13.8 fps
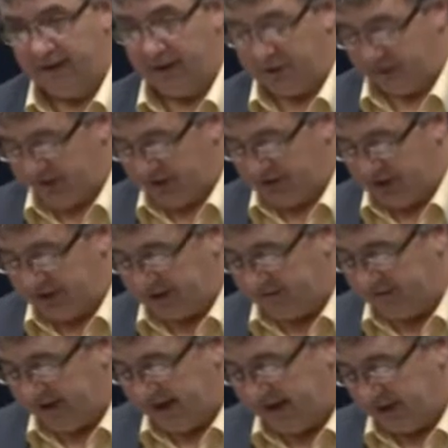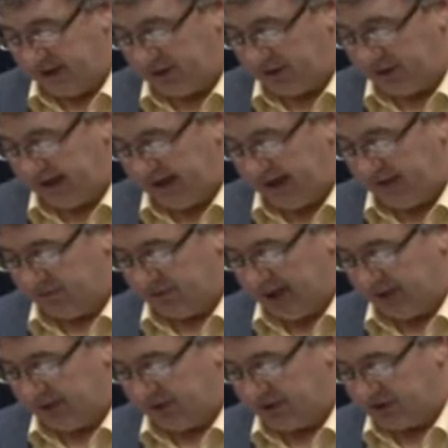that has some interesting findings in
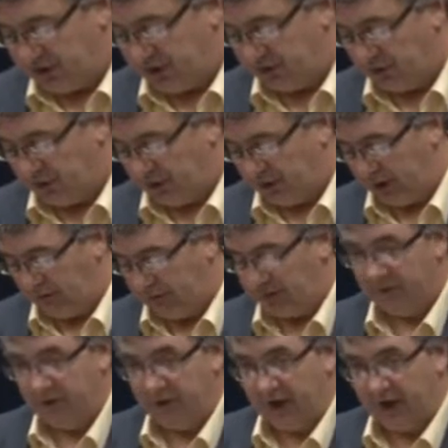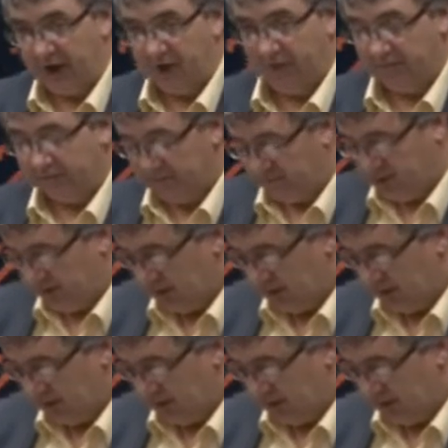relation to children growing up in a recession.